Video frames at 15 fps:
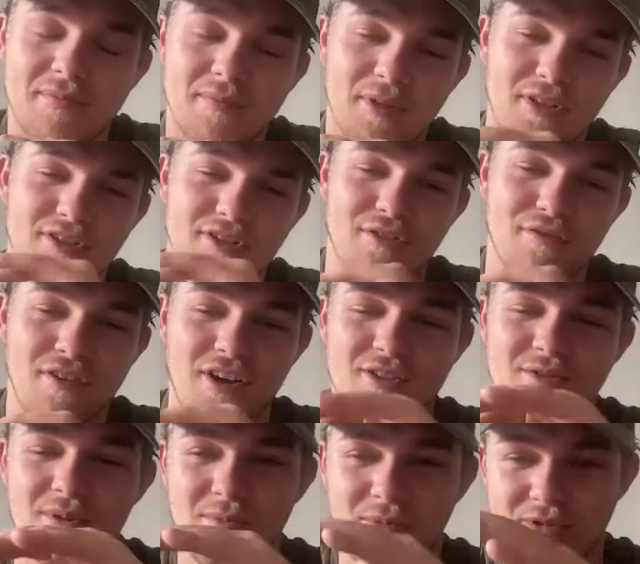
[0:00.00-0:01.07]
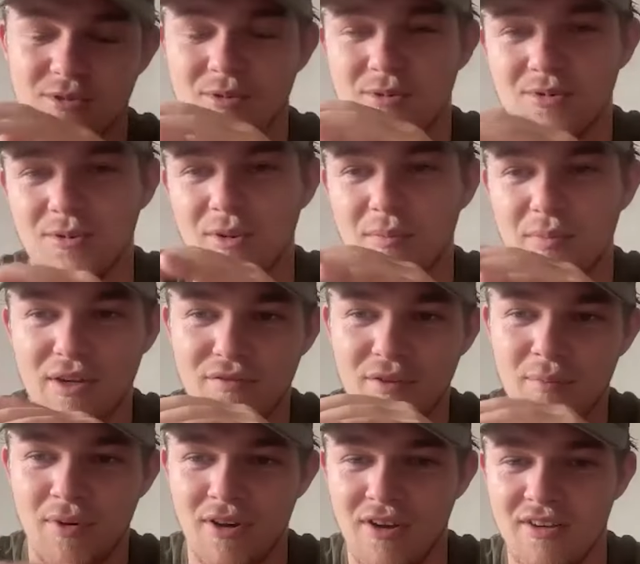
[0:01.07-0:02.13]
because the first one was all, all a bit of a
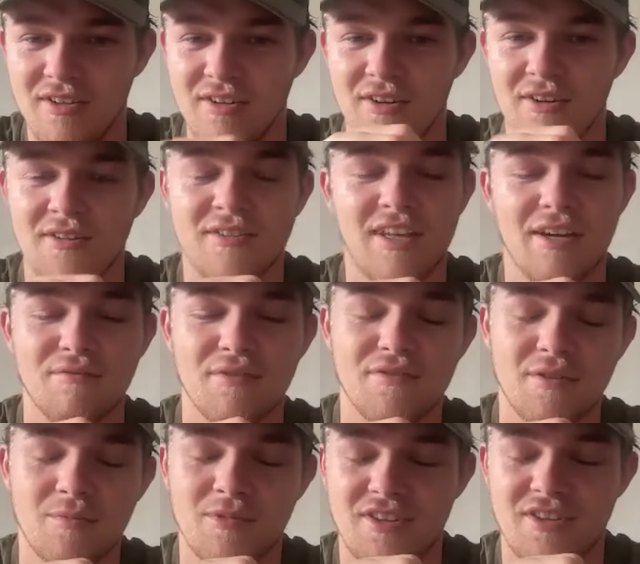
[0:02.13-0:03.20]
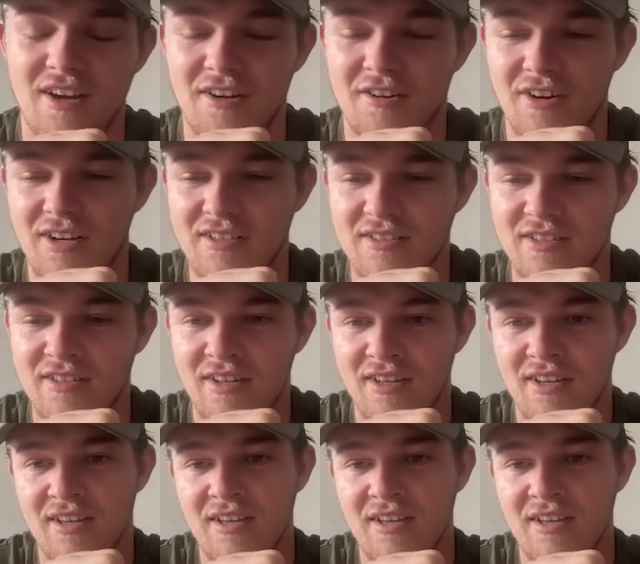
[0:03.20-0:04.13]
blur, you know, everything was going crazy.